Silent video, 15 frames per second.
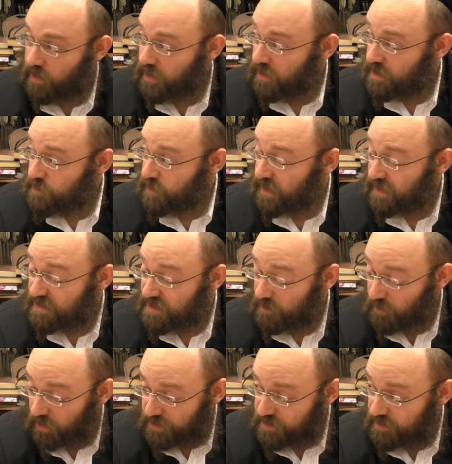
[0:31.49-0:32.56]
Hilchas Bechas
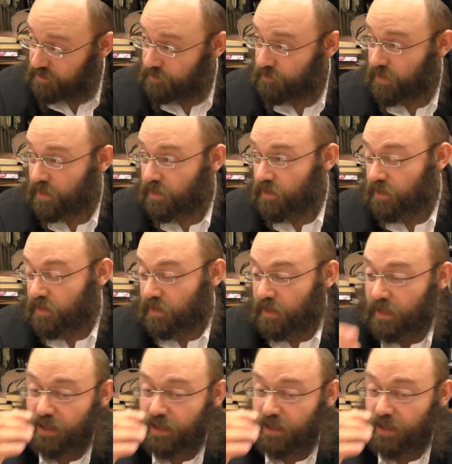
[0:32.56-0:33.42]
Hamazon, ah.